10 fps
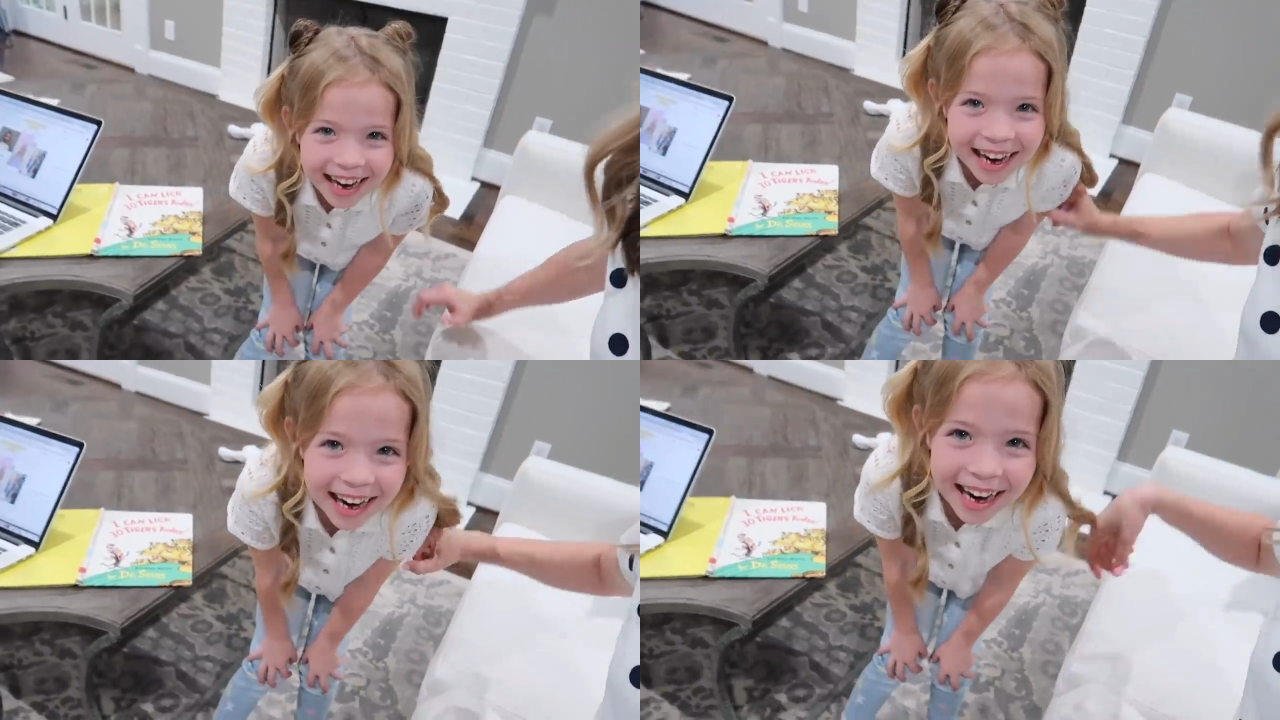
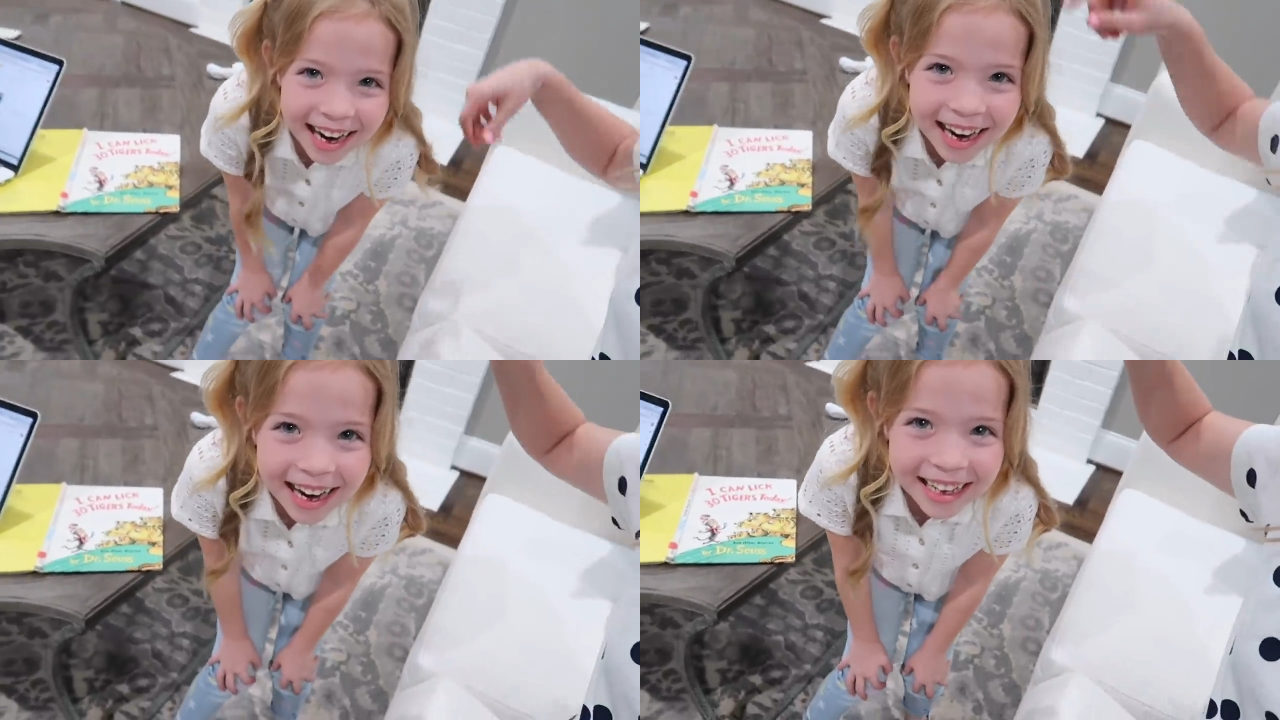You like
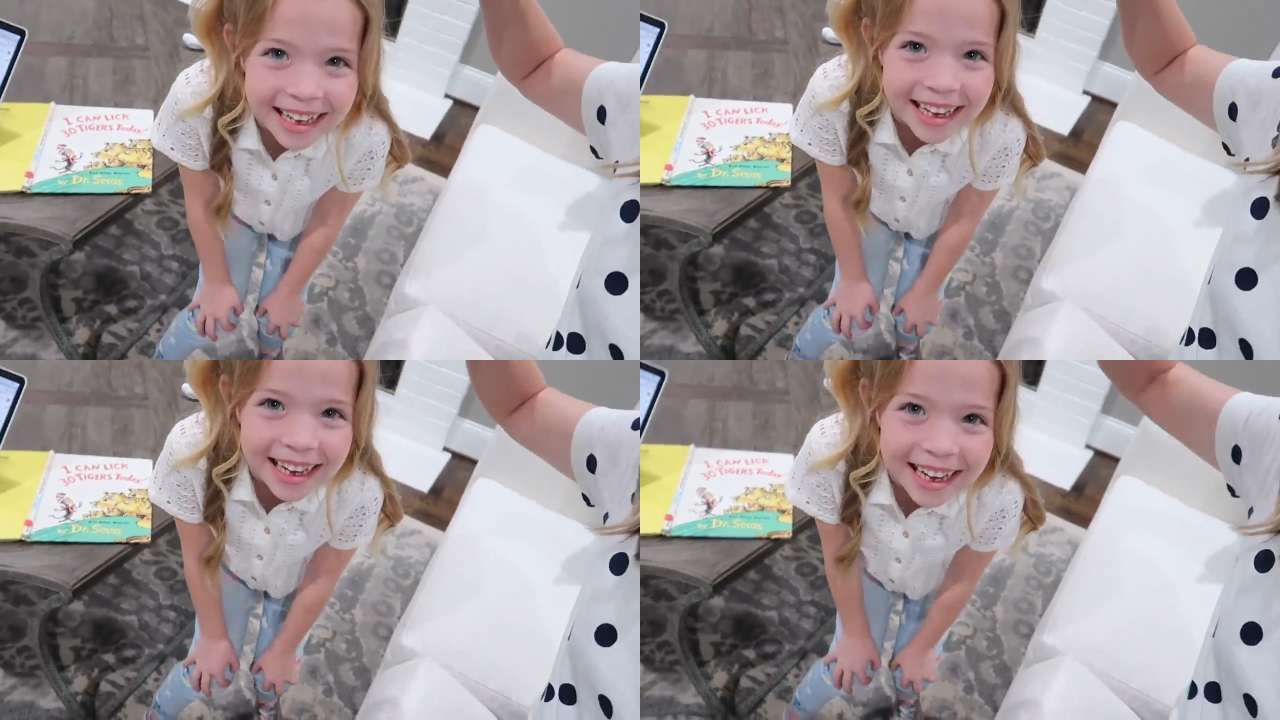these
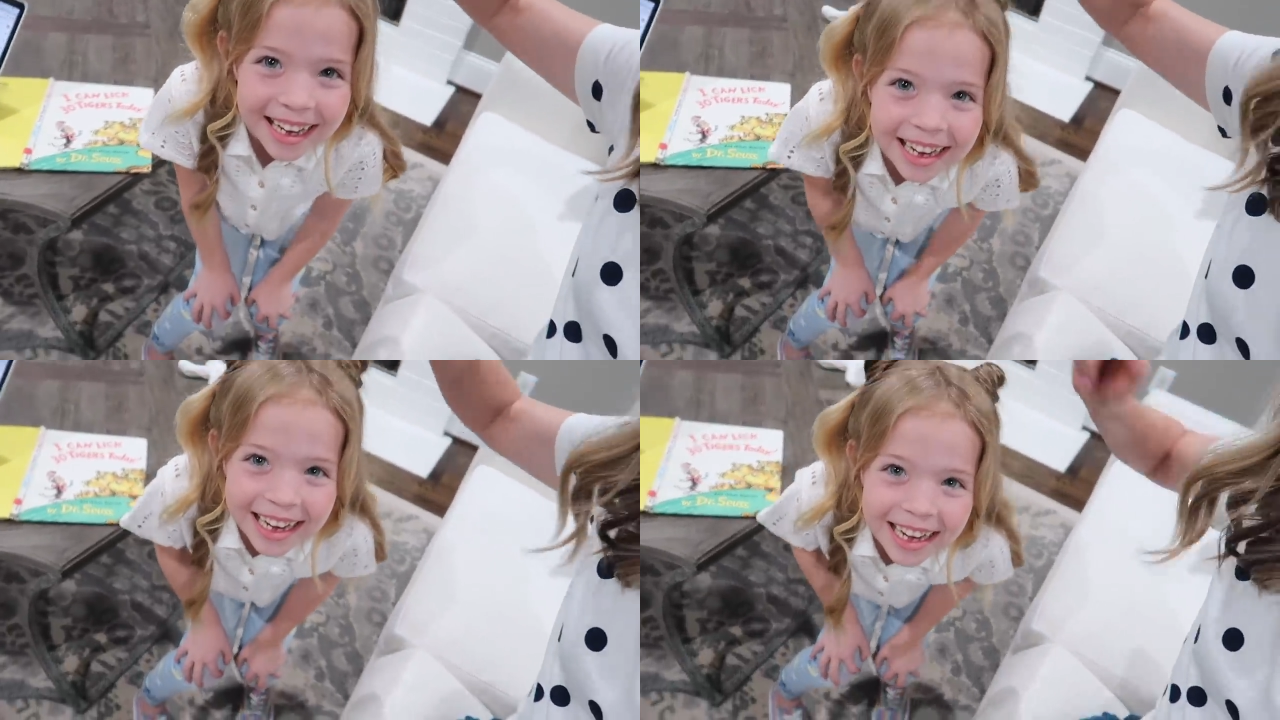little
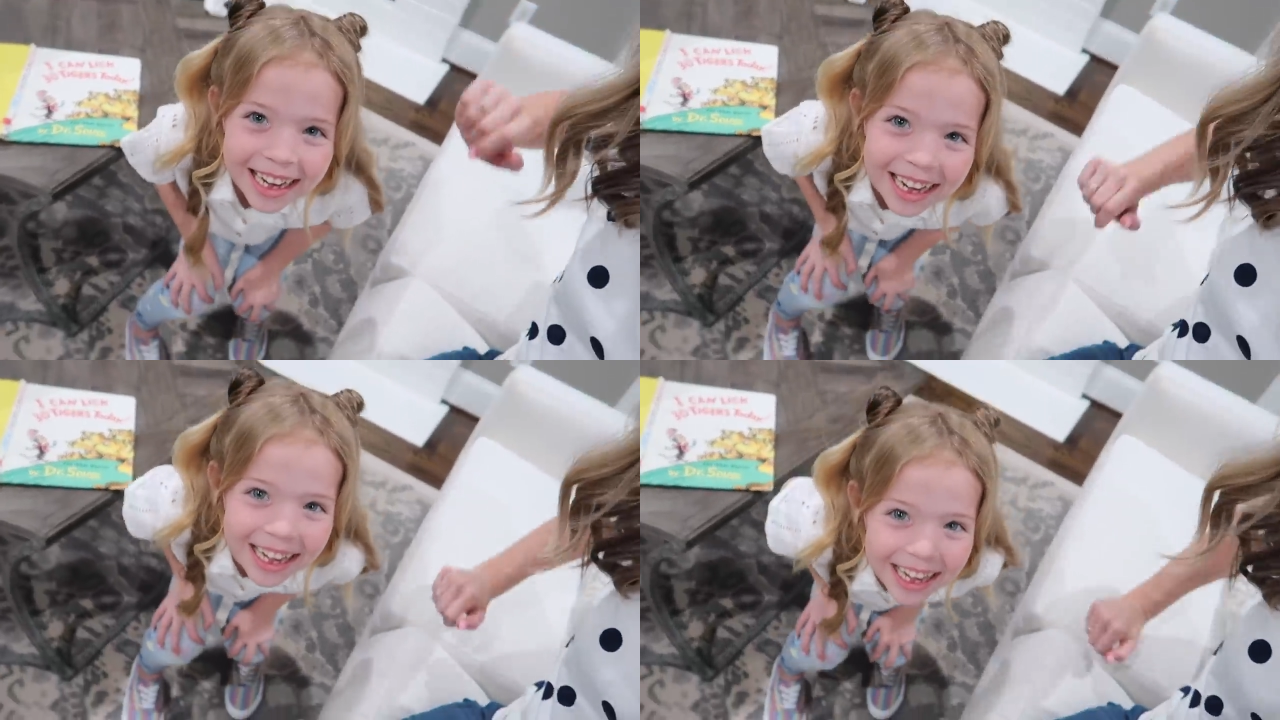pop knots?
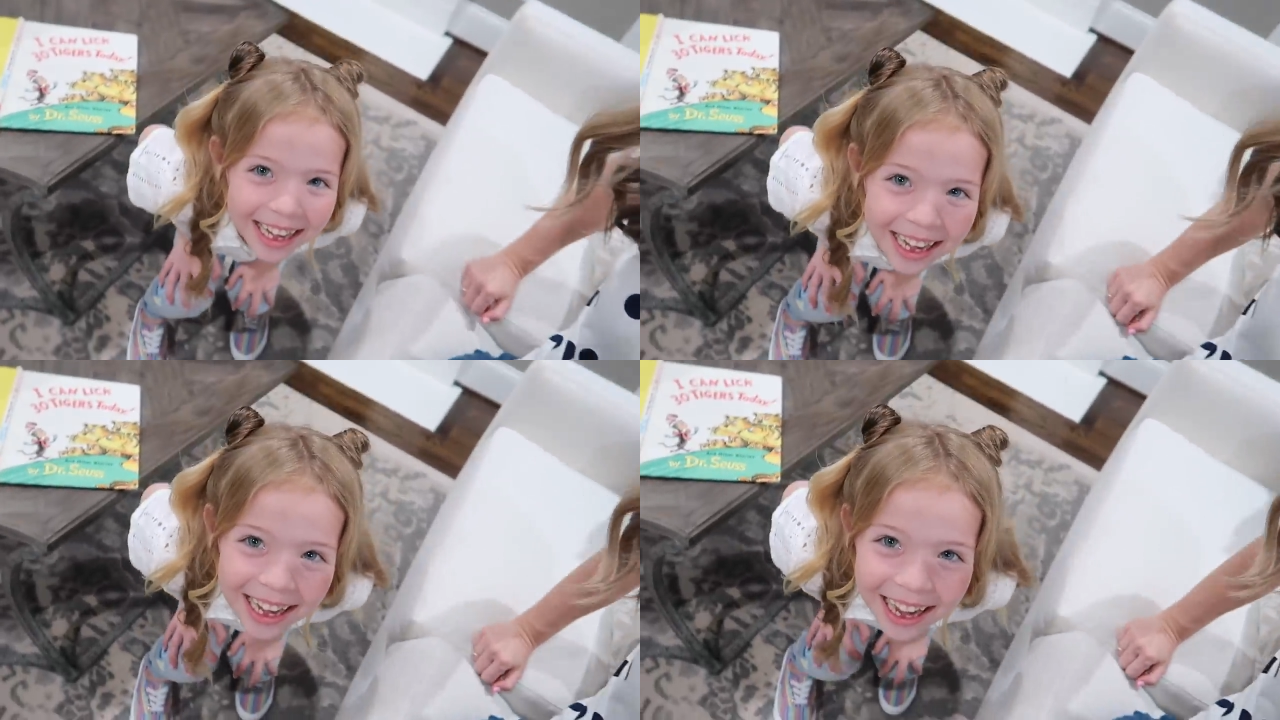
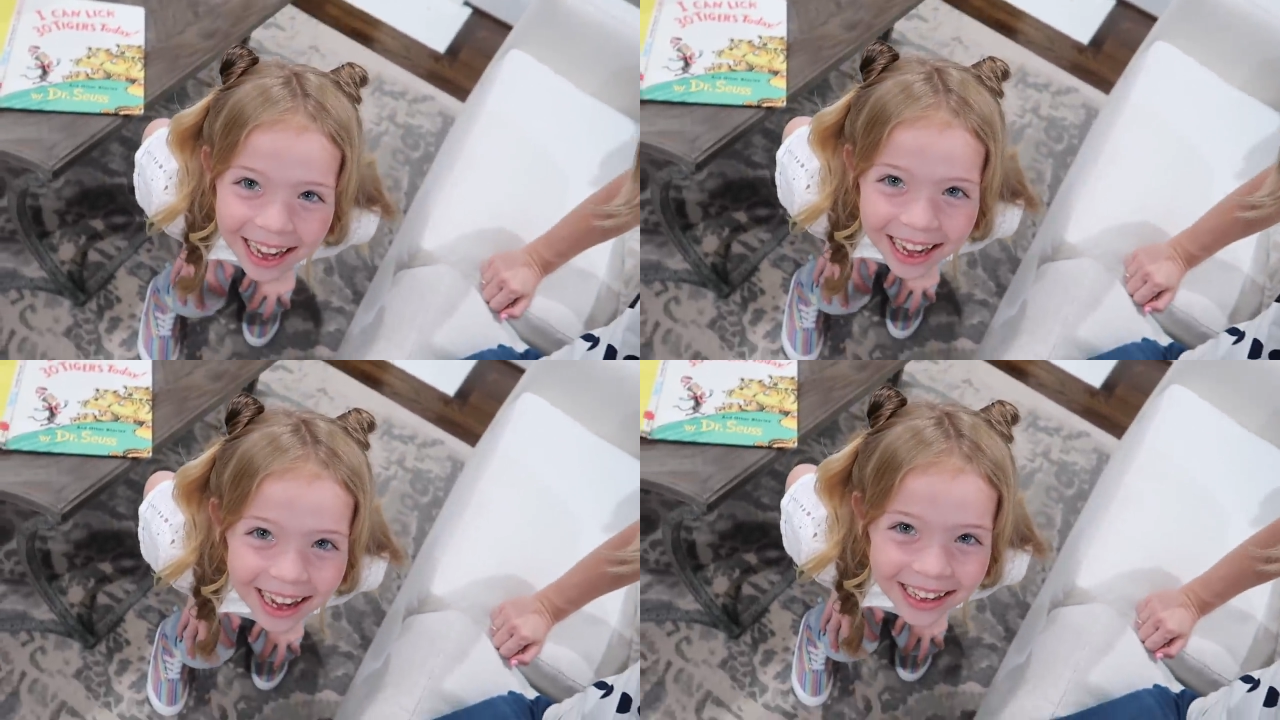
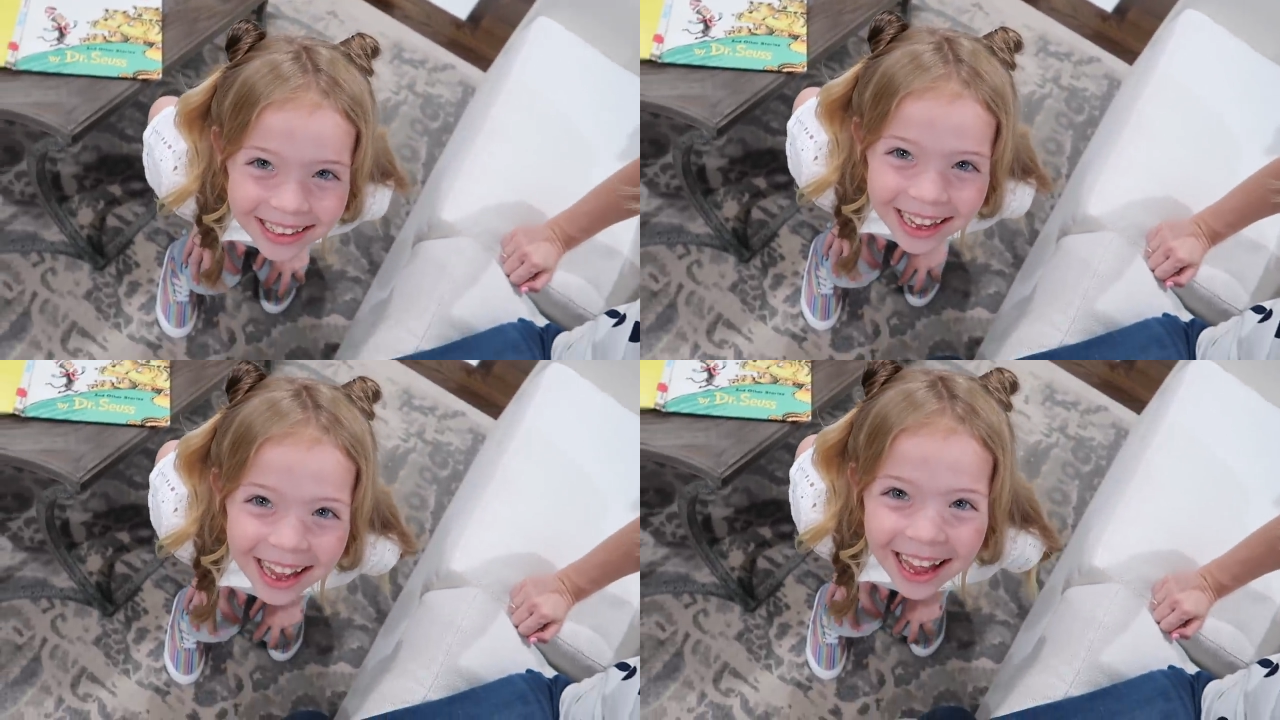
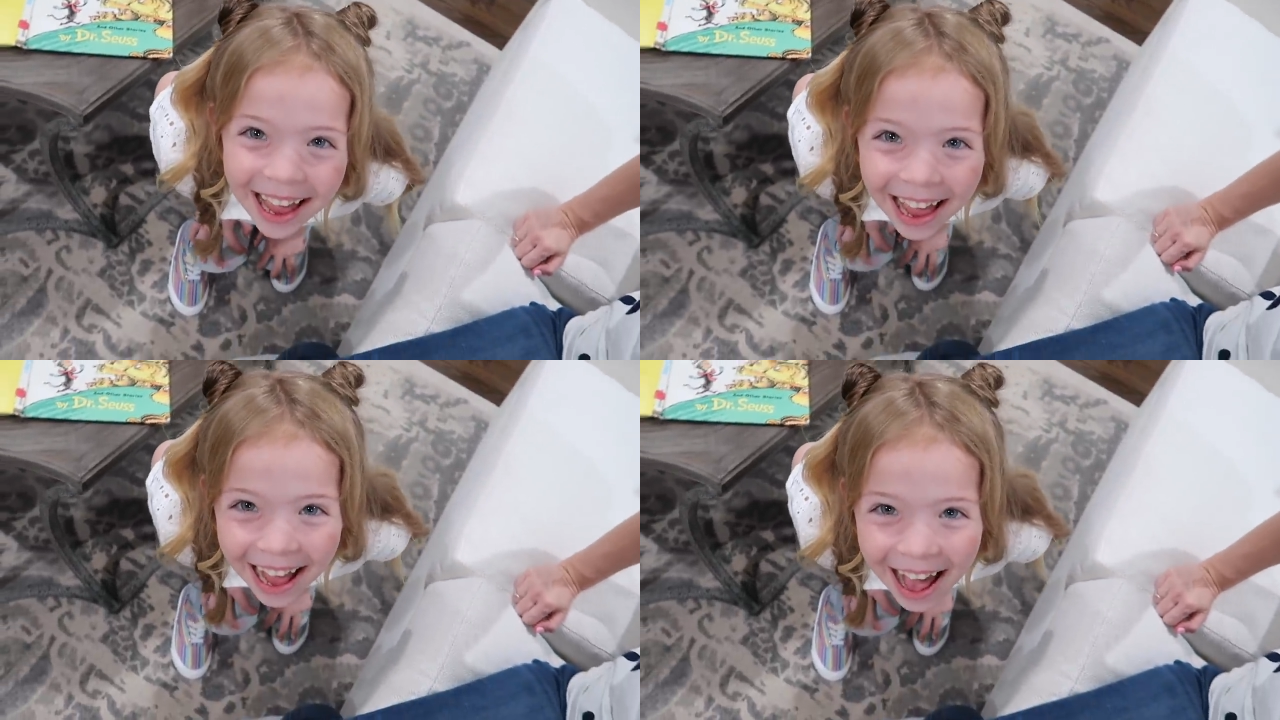Yeah.